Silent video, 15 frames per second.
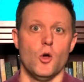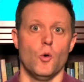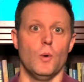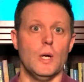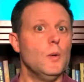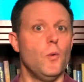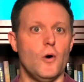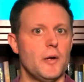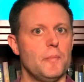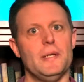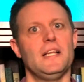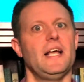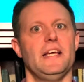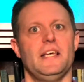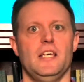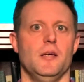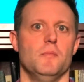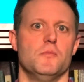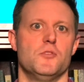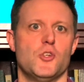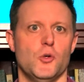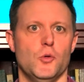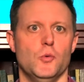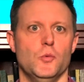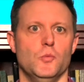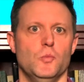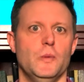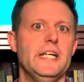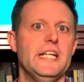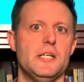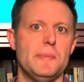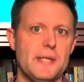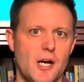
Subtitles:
we want to be like him, so we need to be